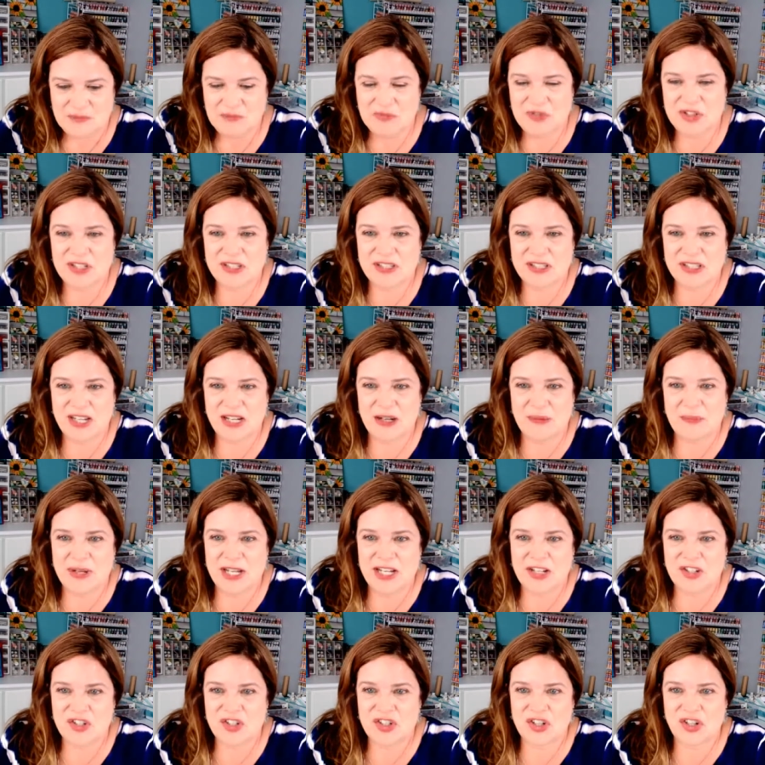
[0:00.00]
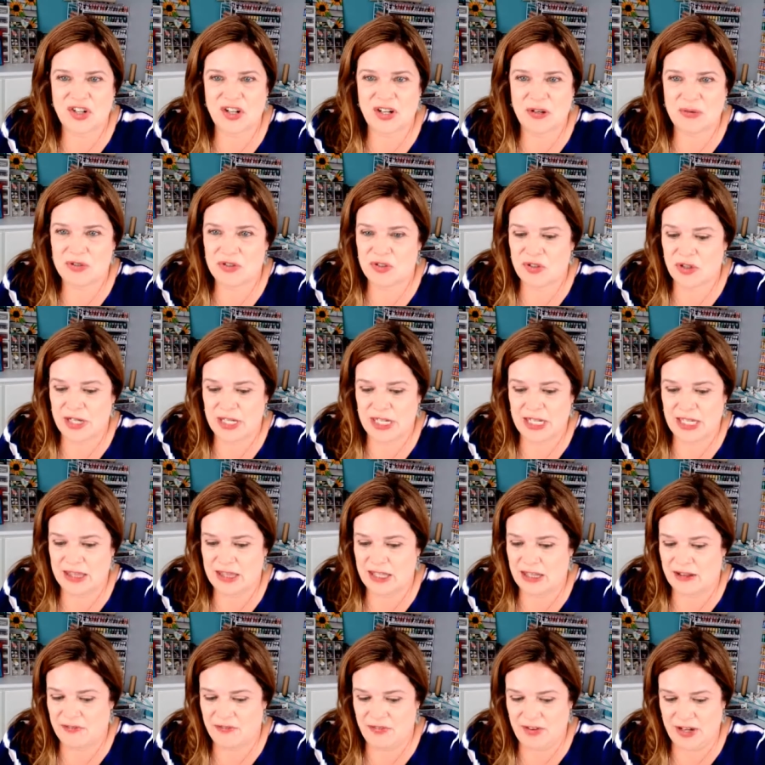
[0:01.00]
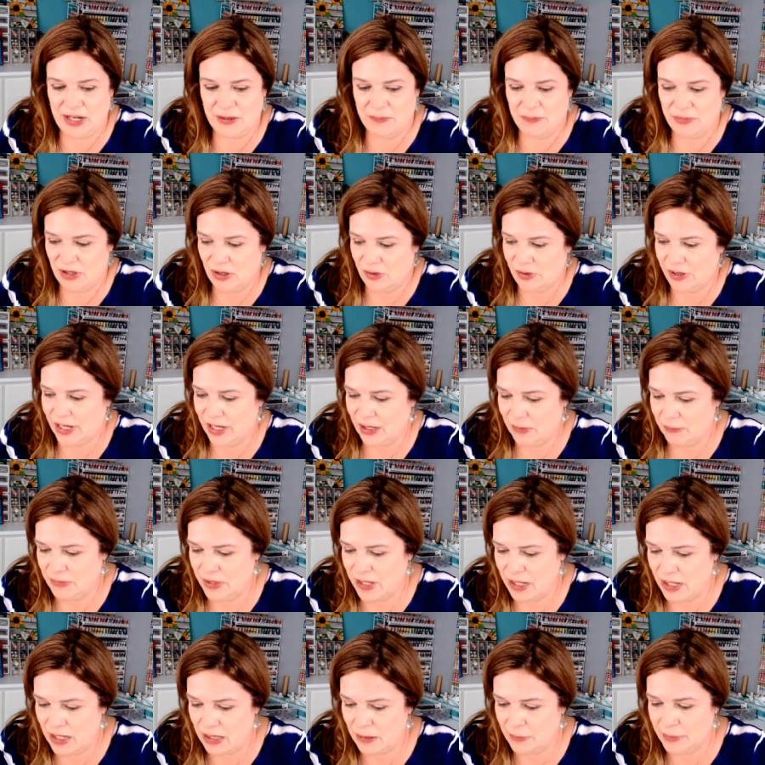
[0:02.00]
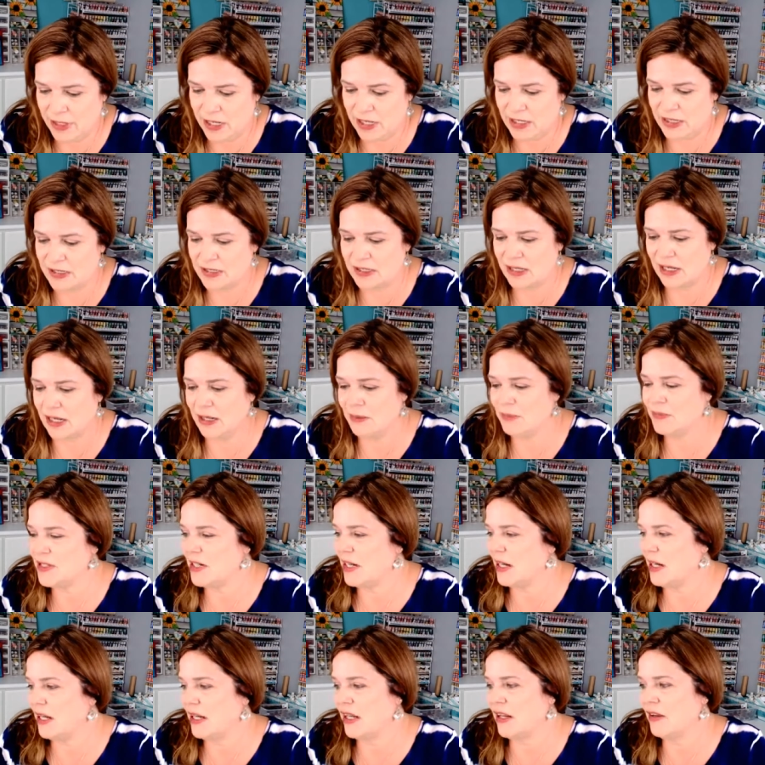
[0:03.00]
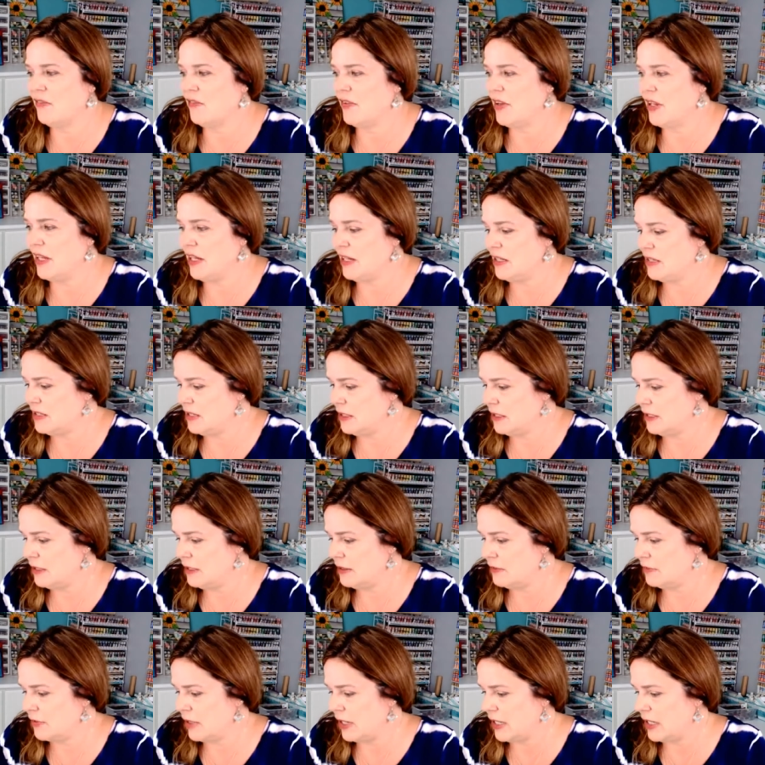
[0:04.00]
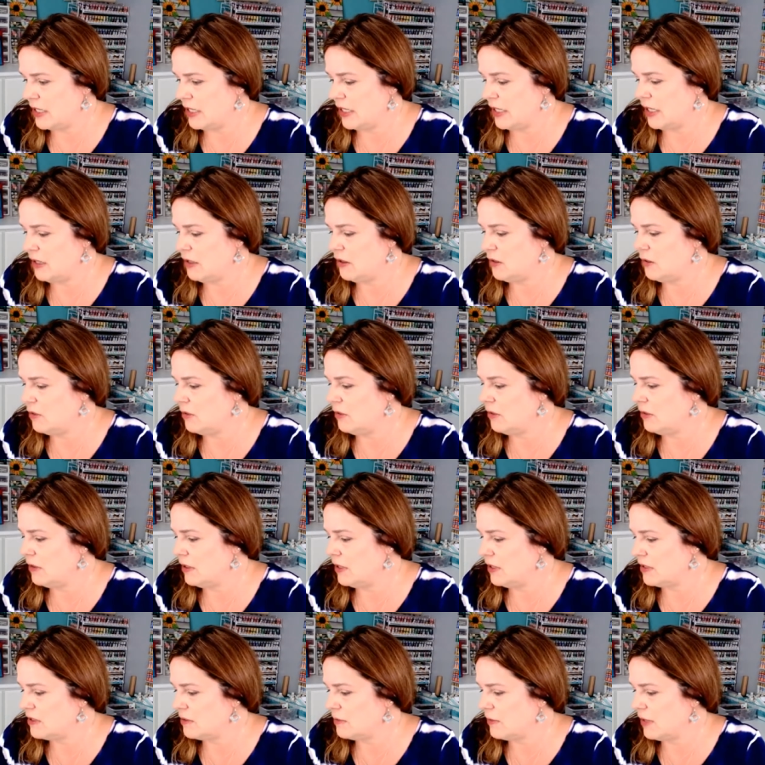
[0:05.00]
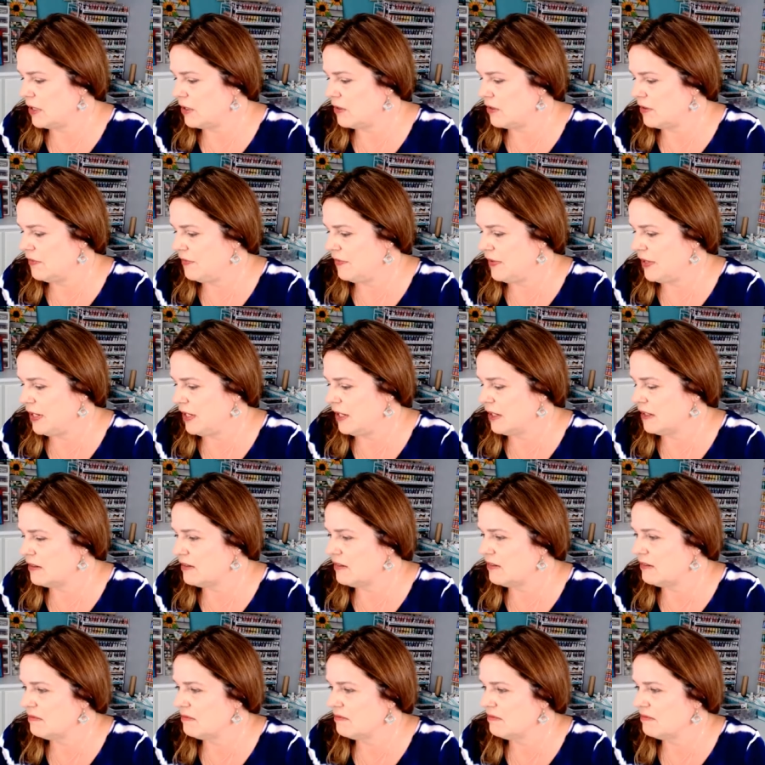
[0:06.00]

Just going to make sure. I was trying to get that fan blowing on me because I'm dying of heat right now, as a matter of fact.